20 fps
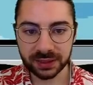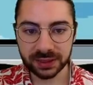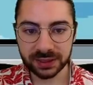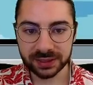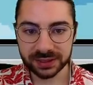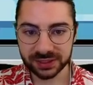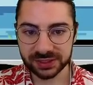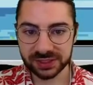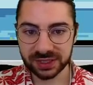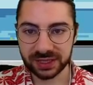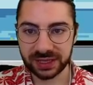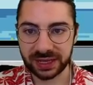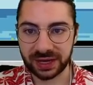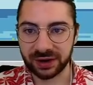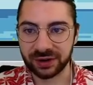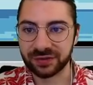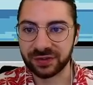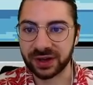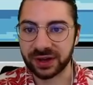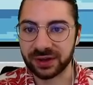Just to
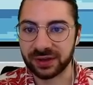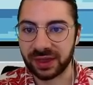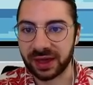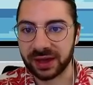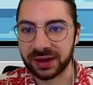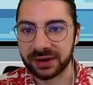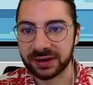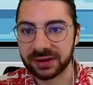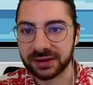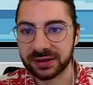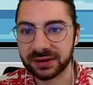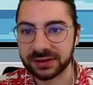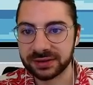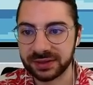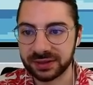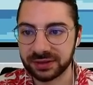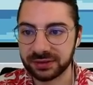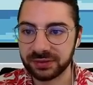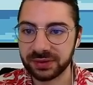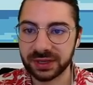clarify that,
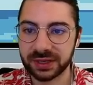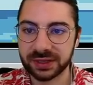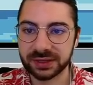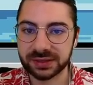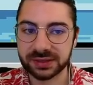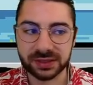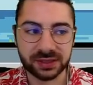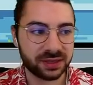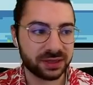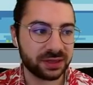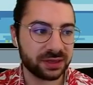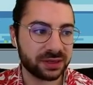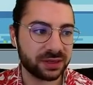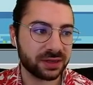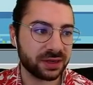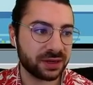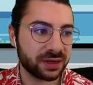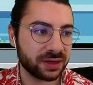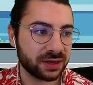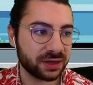dithering is it's
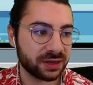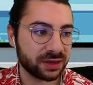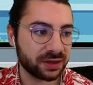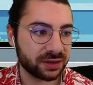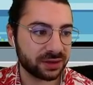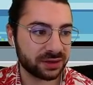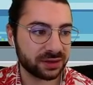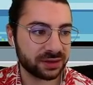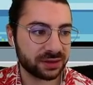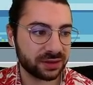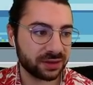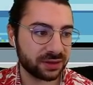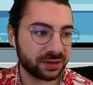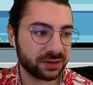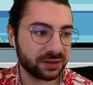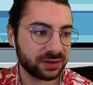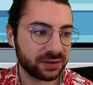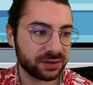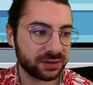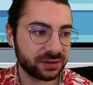
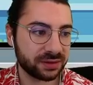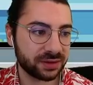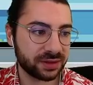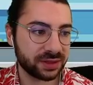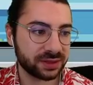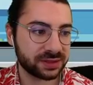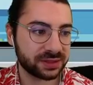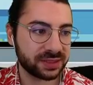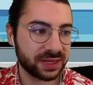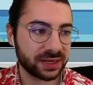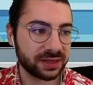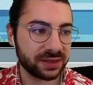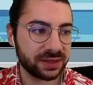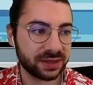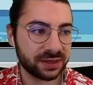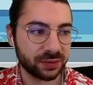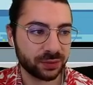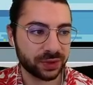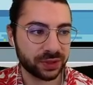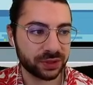a technique
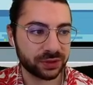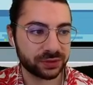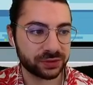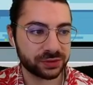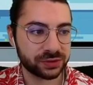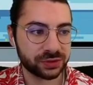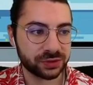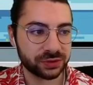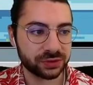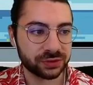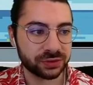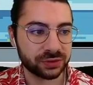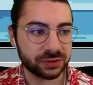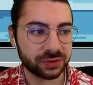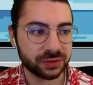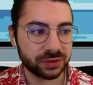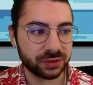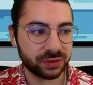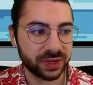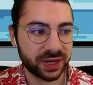that we use to
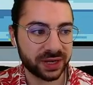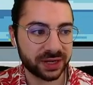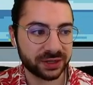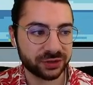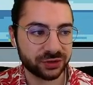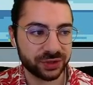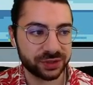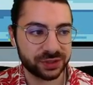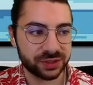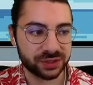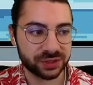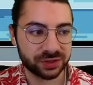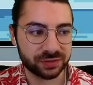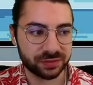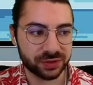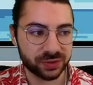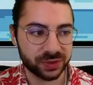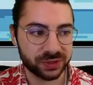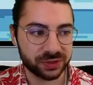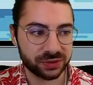create a transition
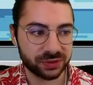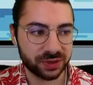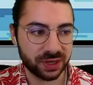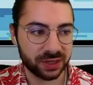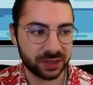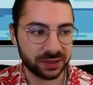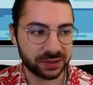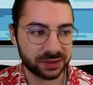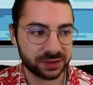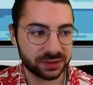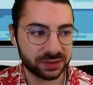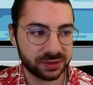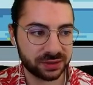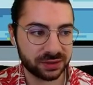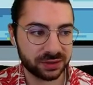between two colors.